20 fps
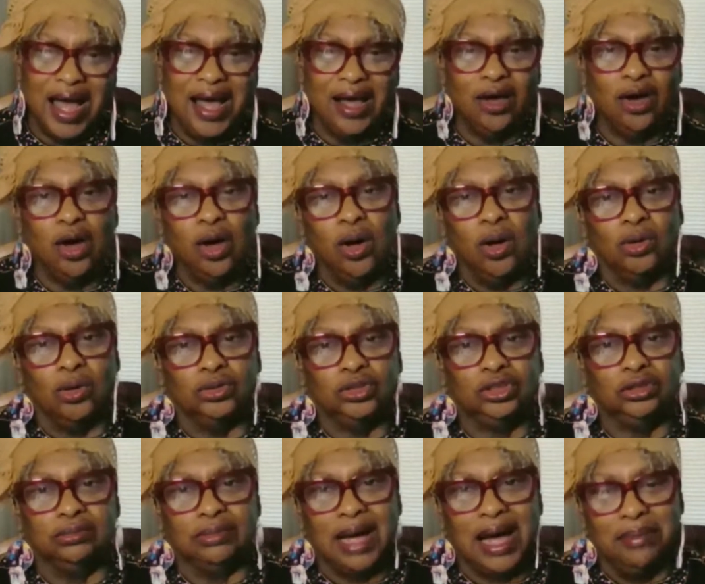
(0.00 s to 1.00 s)
I call
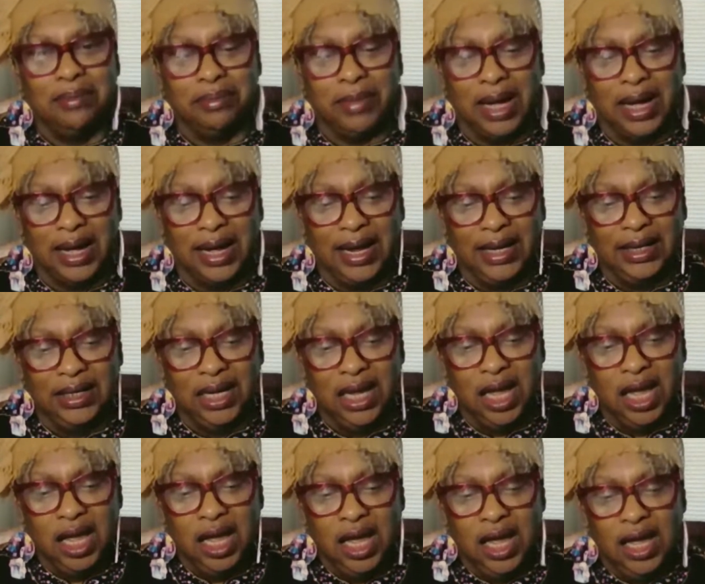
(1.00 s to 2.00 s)
to my mind
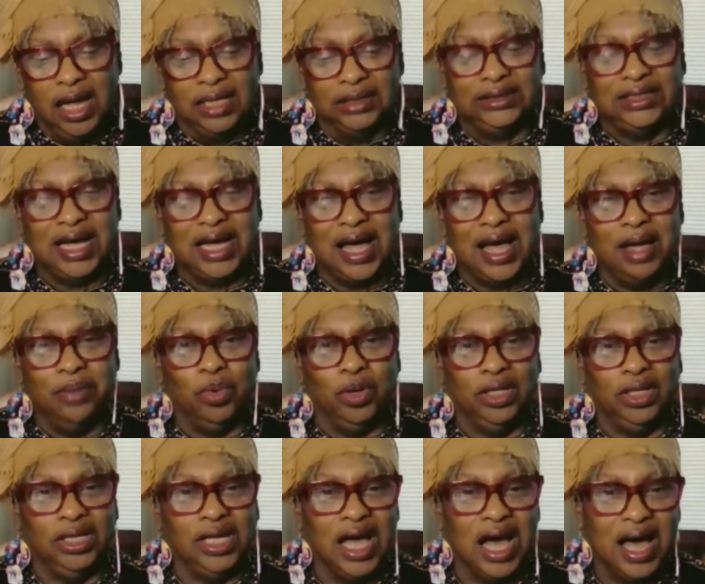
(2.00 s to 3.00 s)
a time
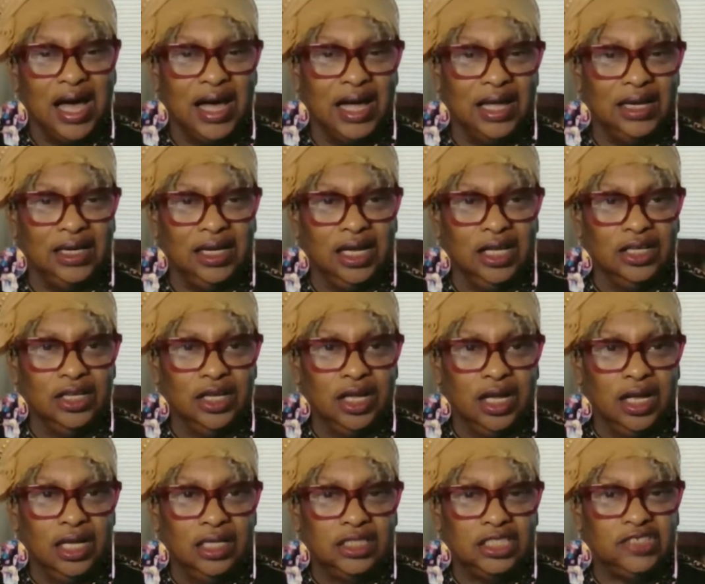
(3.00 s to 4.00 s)
when God's
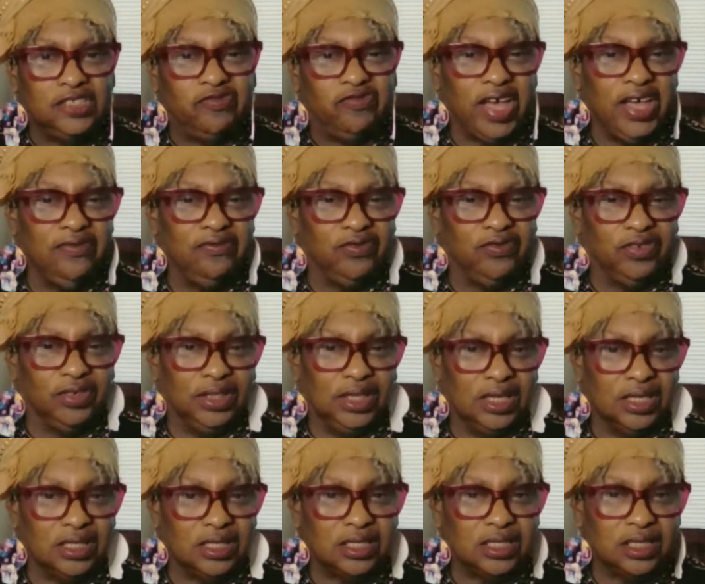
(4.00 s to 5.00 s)

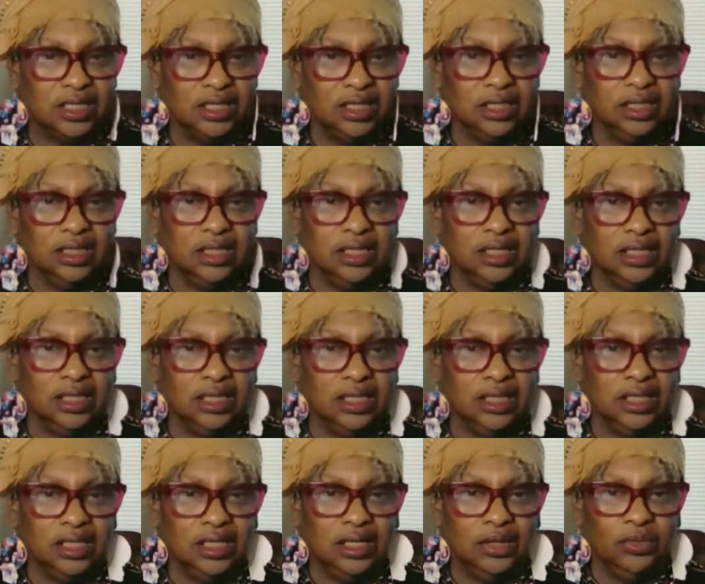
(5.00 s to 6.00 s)
faithfulness
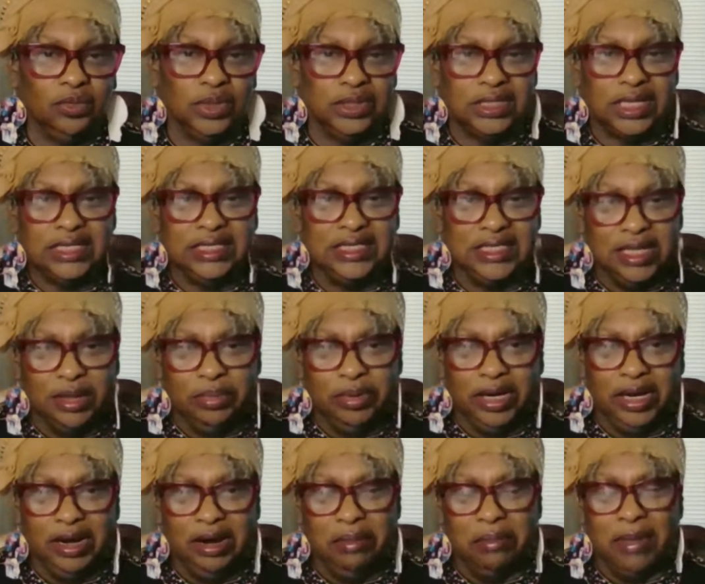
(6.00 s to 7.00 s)
was exhibited in
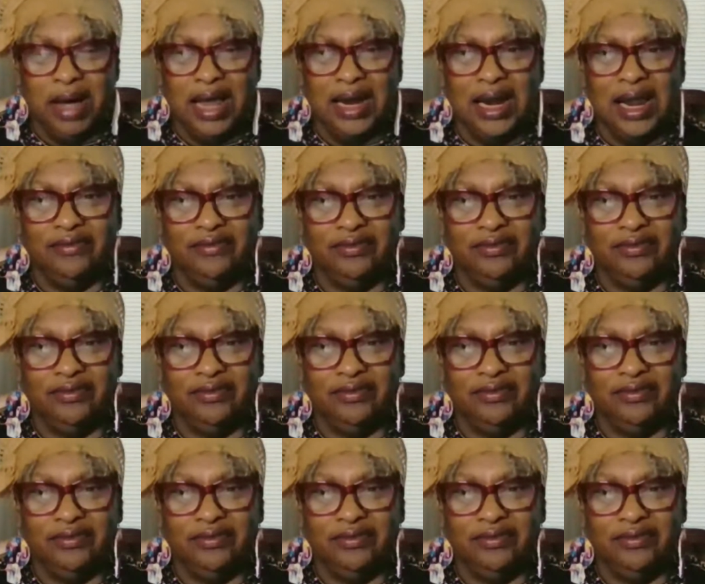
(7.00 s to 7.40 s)
my life.